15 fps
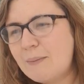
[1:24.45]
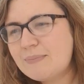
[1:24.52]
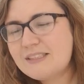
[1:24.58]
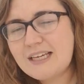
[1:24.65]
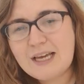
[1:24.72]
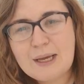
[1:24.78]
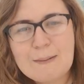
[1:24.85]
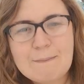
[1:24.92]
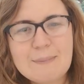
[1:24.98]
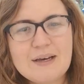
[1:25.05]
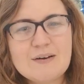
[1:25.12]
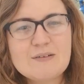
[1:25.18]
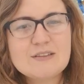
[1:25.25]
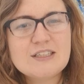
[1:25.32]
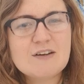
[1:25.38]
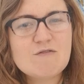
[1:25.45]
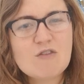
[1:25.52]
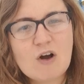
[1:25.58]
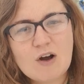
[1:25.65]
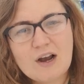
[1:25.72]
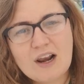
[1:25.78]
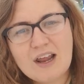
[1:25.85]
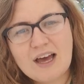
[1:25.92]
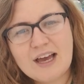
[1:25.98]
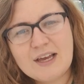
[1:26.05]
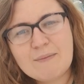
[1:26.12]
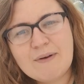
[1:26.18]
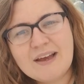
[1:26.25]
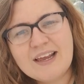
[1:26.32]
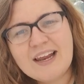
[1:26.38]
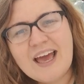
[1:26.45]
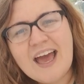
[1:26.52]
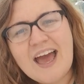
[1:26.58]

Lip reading: team building, rock climbing,